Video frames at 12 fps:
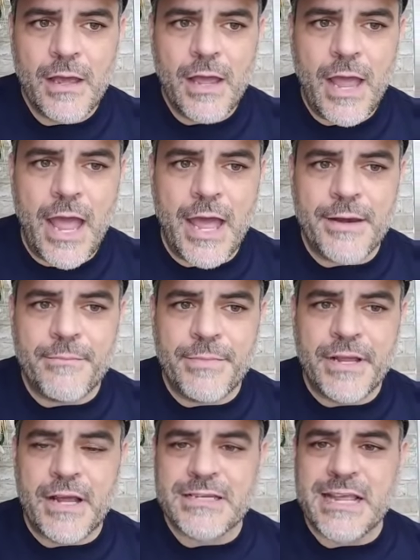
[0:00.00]
And
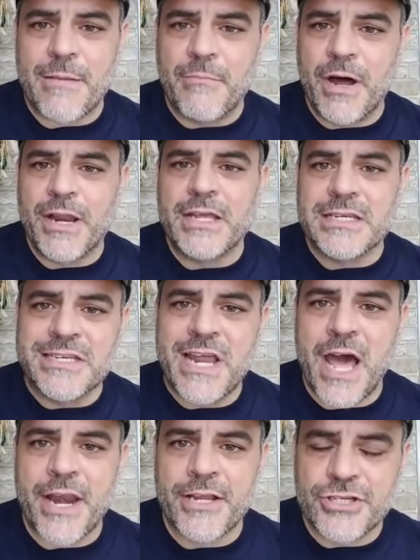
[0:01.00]
because that money is
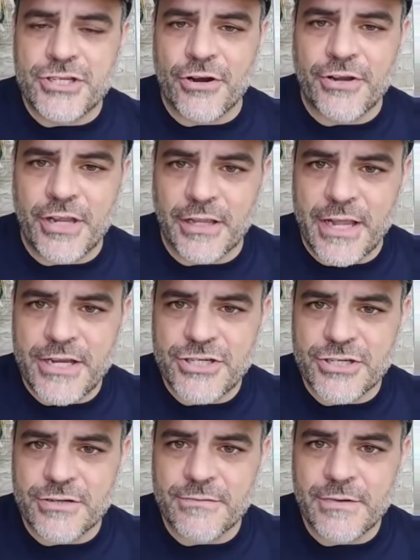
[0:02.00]
not in
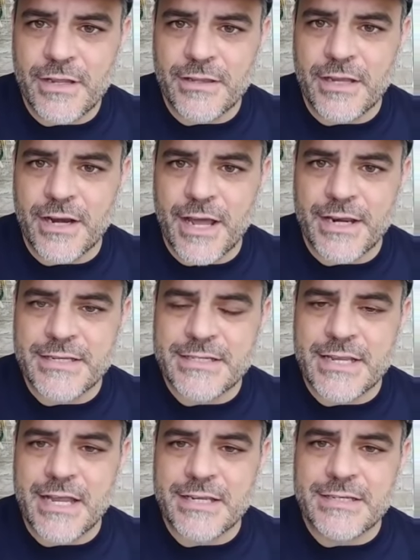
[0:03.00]
circulation in the United
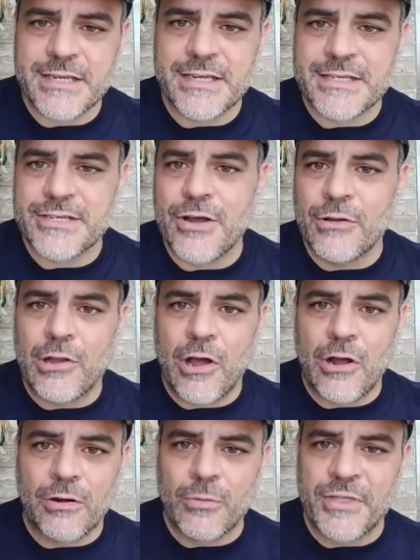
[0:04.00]
States and it's no
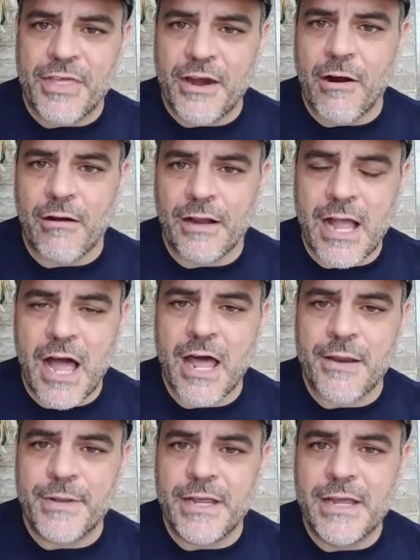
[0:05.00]
longer within our
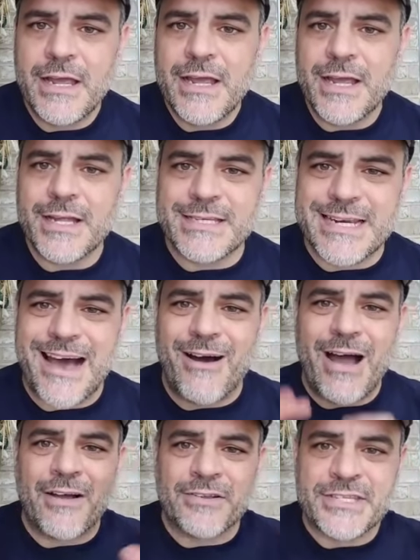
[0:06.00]
economy, it's now
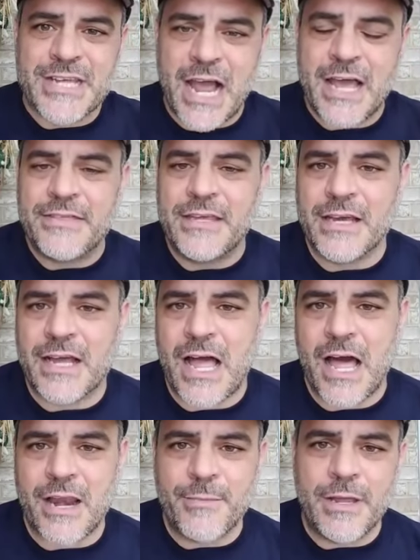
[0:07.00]
outside the
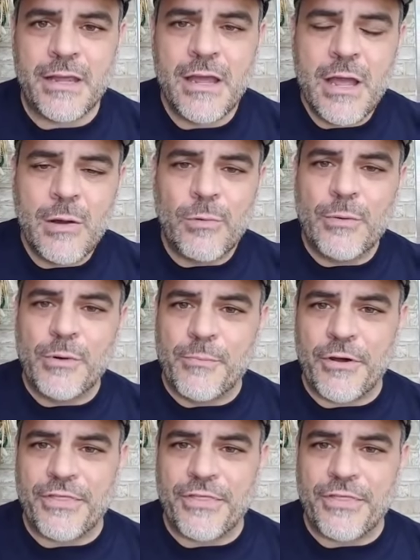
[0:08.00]
economy, we would
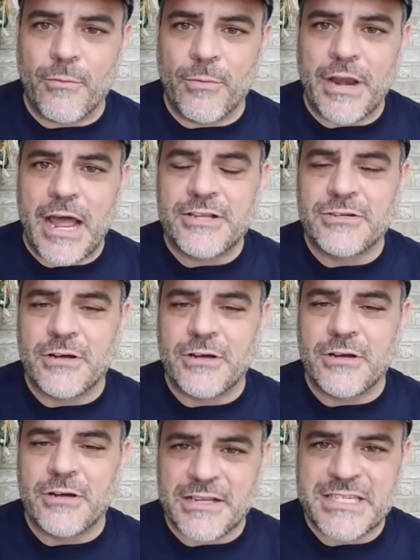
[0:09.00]
put that when I
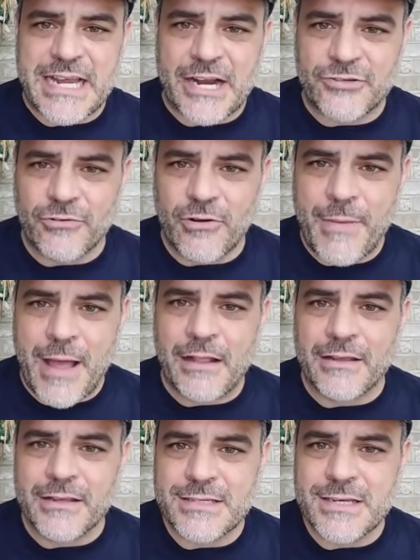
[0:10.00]
talked about sectoral
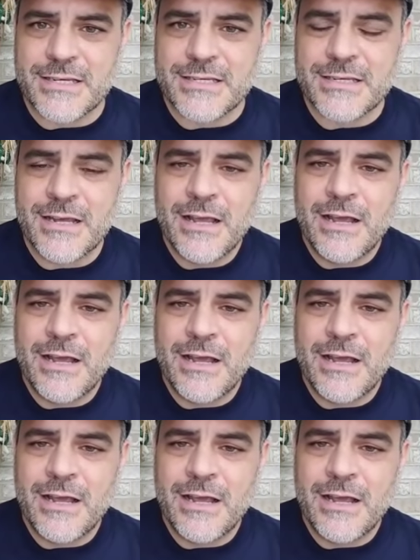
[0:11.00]
balances,